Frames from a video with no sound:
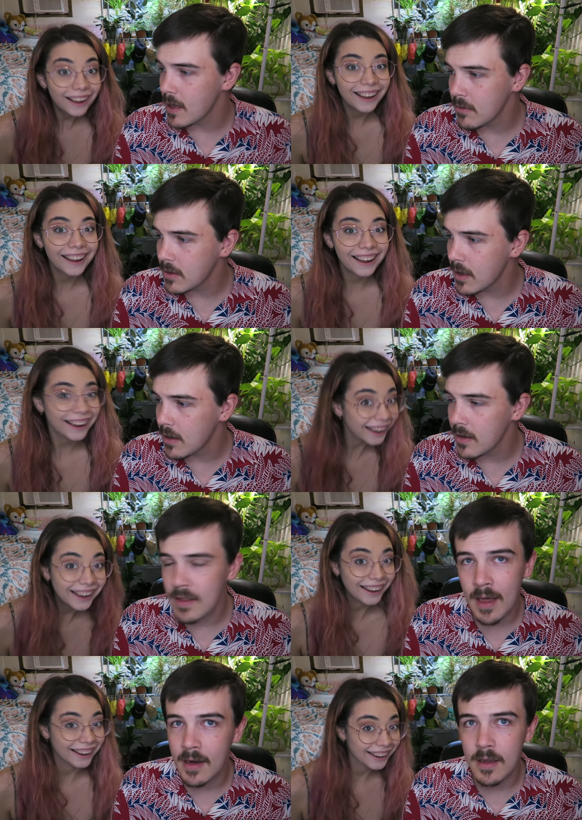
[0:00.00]
Speaker 1: I don't care
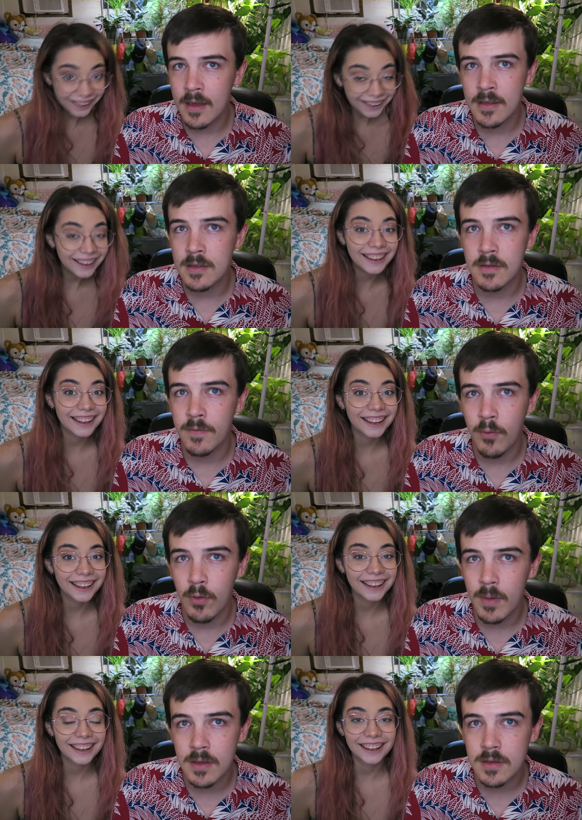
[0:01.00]
that it's four
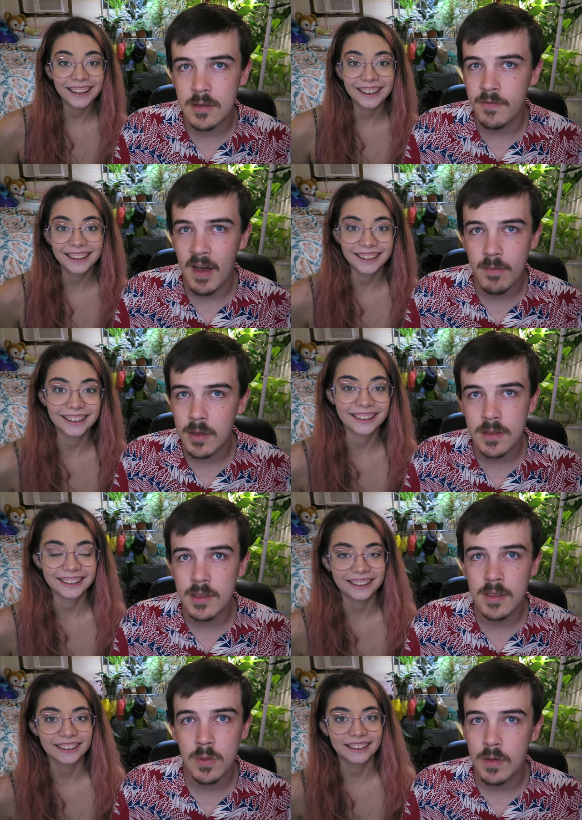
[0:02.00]
months, five months
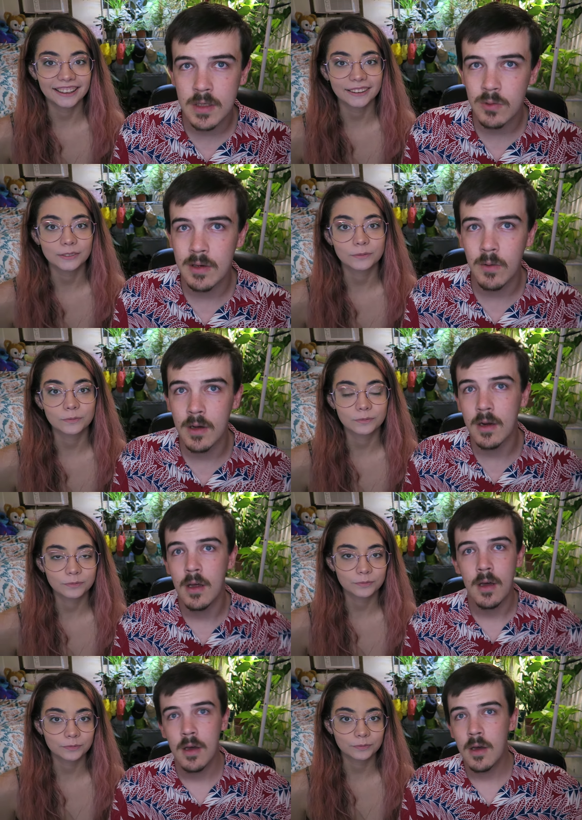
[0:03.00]
into 2021.
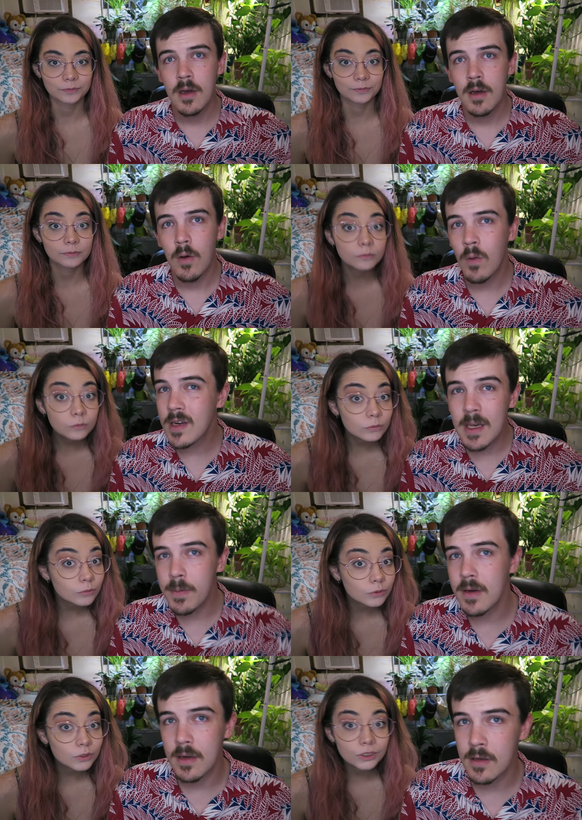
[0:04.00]
We're
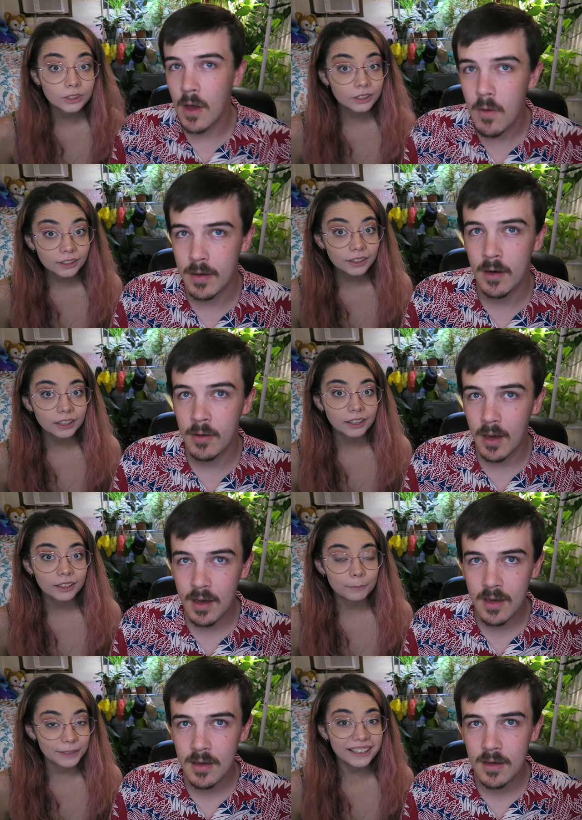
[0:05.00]
keeping it going, okay?
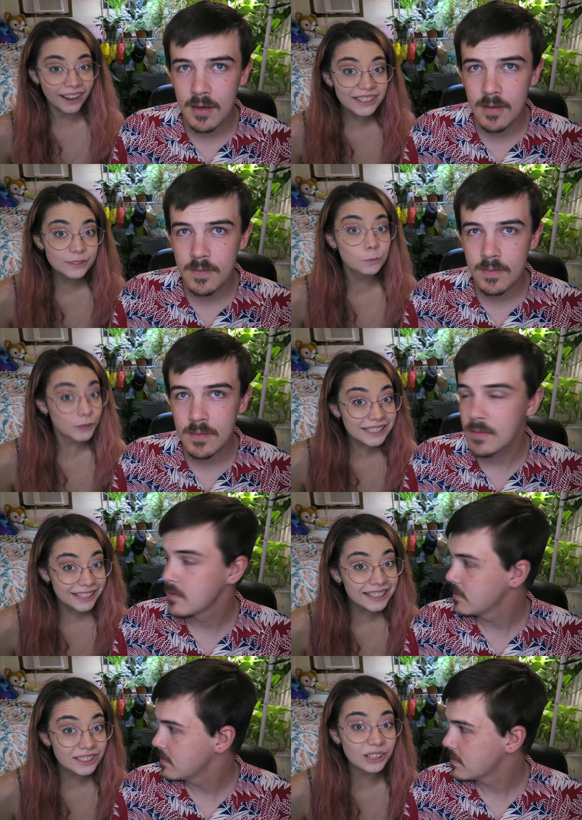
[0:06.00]
Speaker 2: Because we
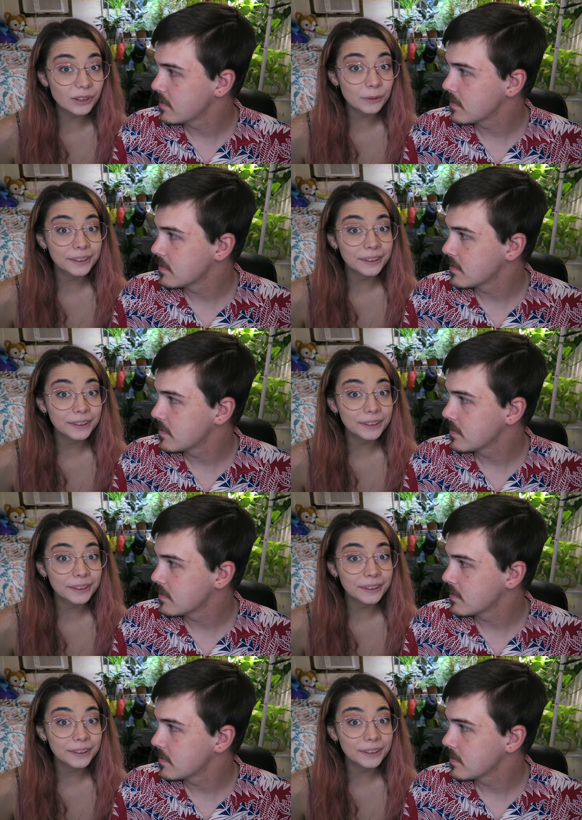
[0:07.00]
said so,